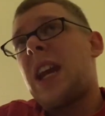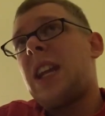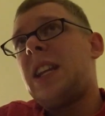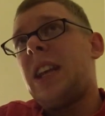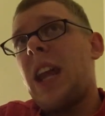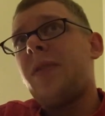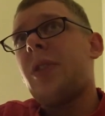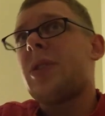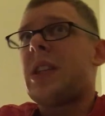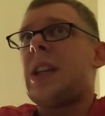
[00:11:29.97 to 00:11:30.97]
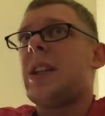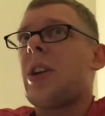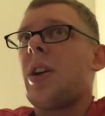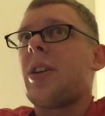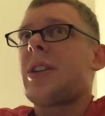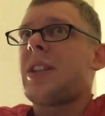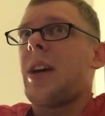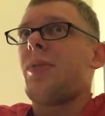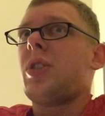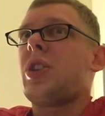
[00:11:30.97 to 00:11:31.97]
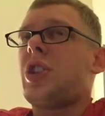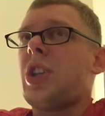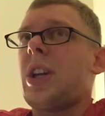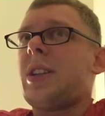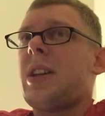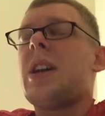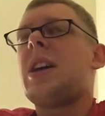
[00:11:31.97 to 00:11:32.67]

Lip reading: and he gave you city guard established shit.